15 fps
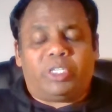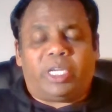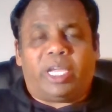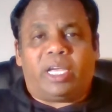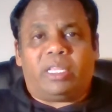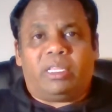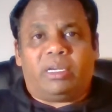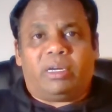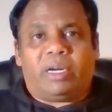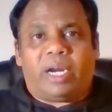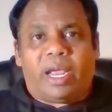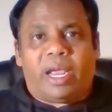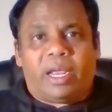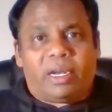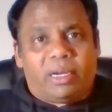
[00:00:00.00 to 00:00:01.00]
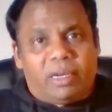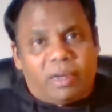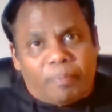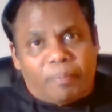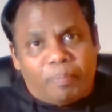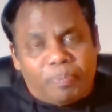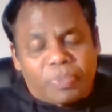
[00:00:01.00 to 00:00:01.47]
together, and
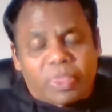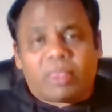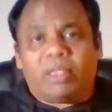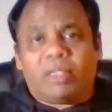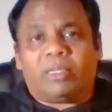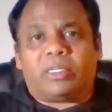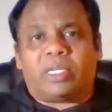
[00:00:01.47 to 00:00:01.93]
this